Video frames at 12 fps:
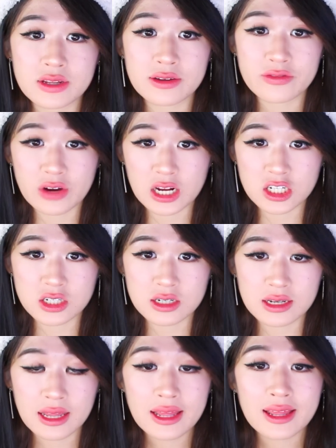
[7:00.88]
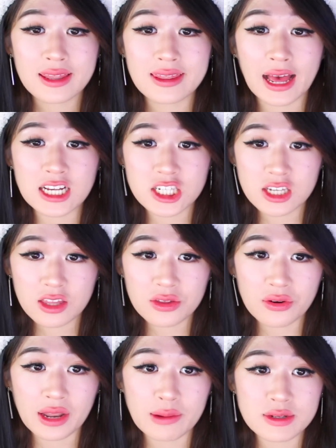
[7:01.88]
the infraction, that she
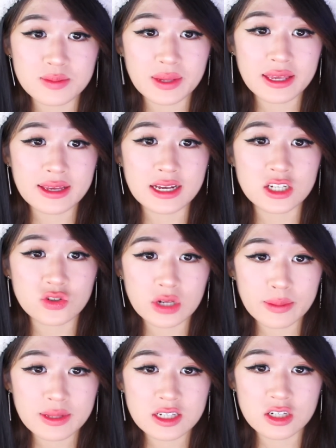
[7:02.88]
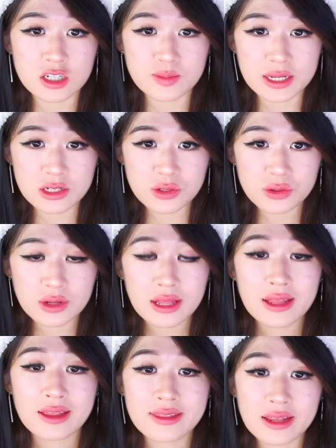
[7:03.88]
thought I was being extremely judgmental,
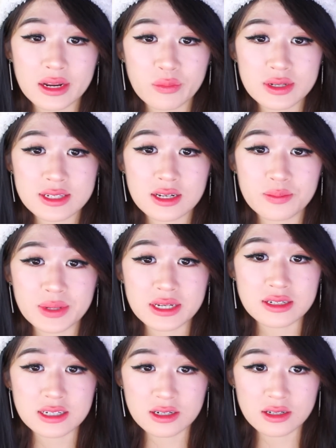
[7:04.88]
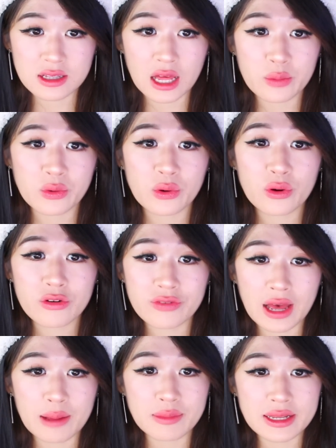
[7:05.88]
that it wasn't a big deal and we're all
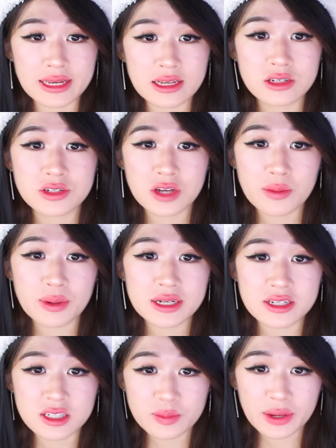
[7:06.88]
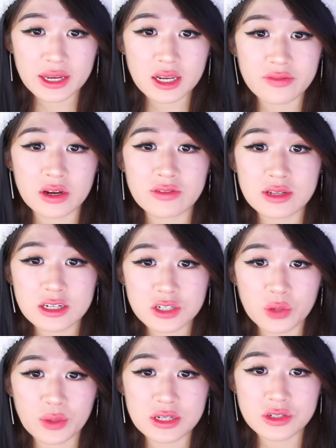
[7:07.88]
family, don't participate if I really
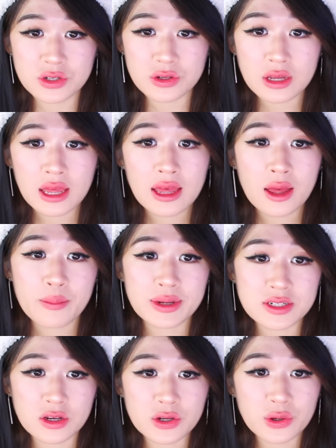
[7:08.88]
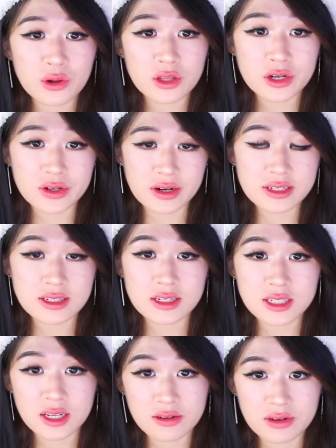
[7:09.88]
don't want to, but don't call her gross,
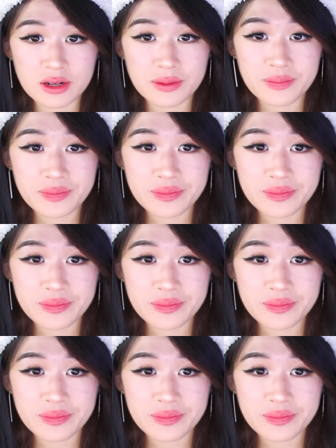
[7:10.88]
etc.